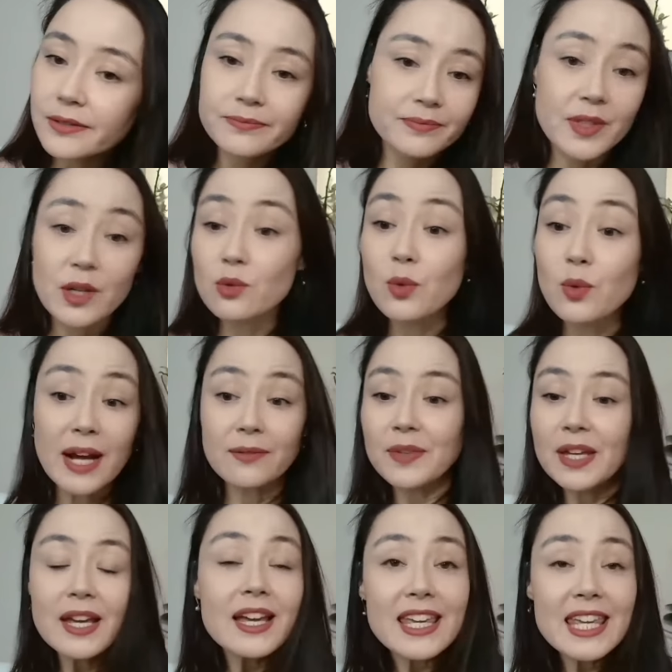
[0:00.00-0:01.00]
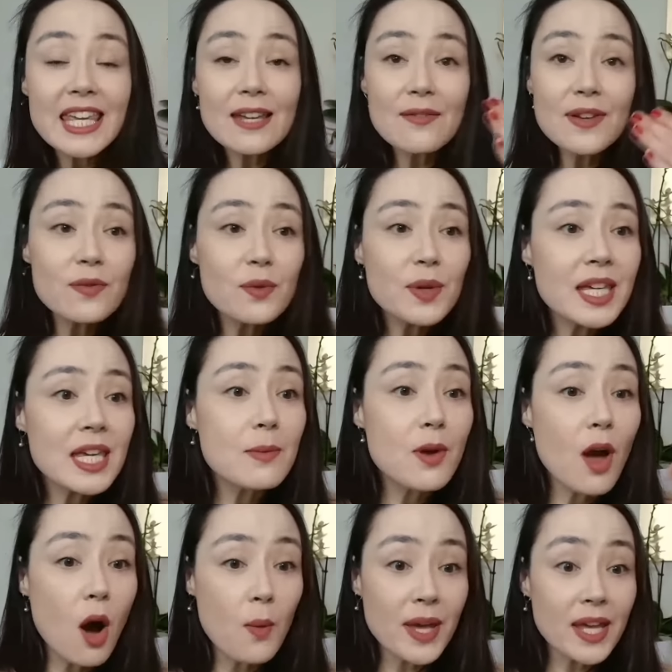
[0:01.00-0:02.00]
Right, even if we keep
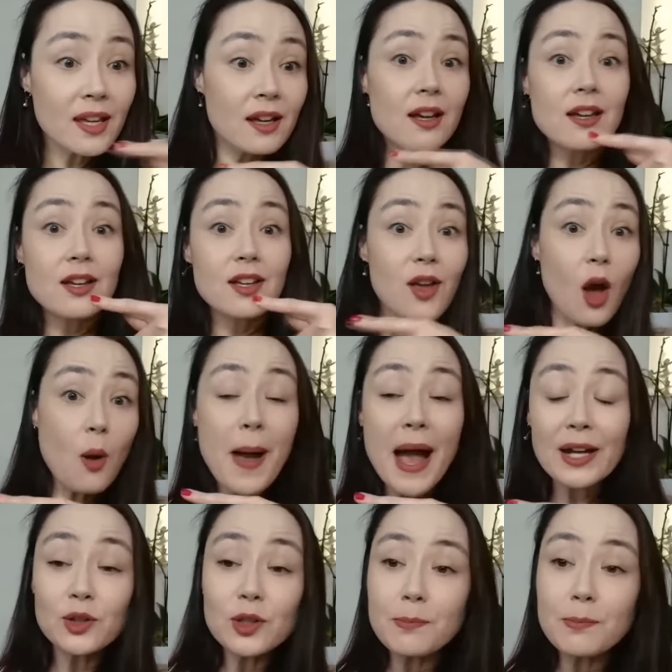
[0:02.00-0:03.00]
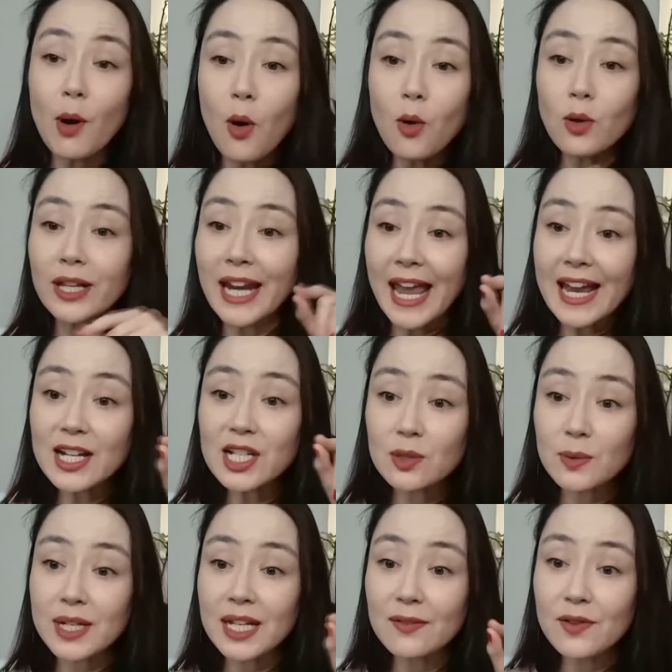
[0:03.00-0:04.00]
going, go back to the poll and answer
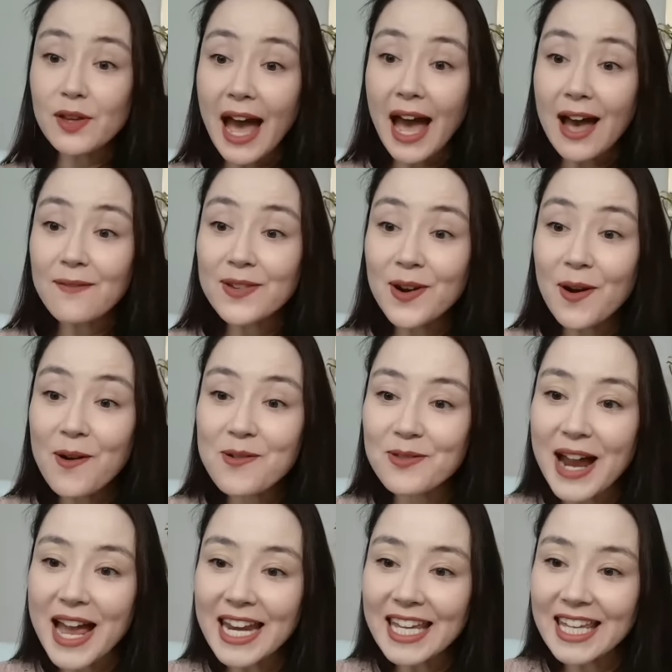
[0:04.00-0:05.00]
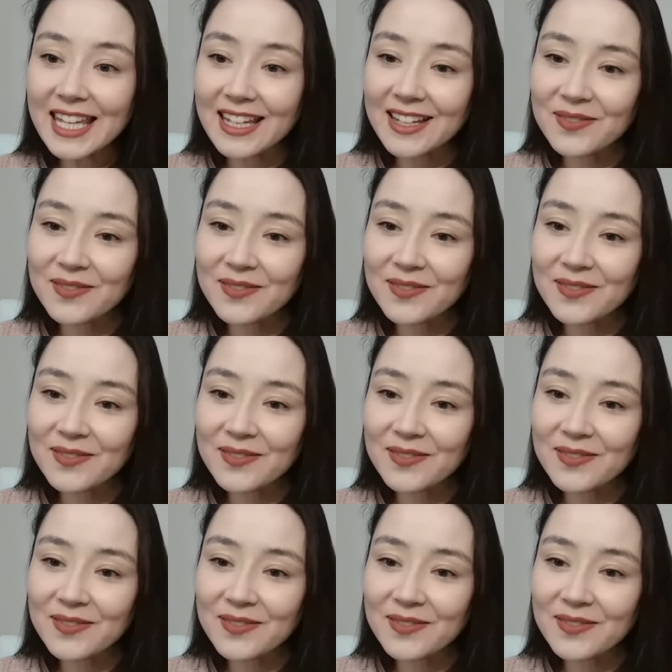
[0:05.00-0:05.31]
it if you haven't already.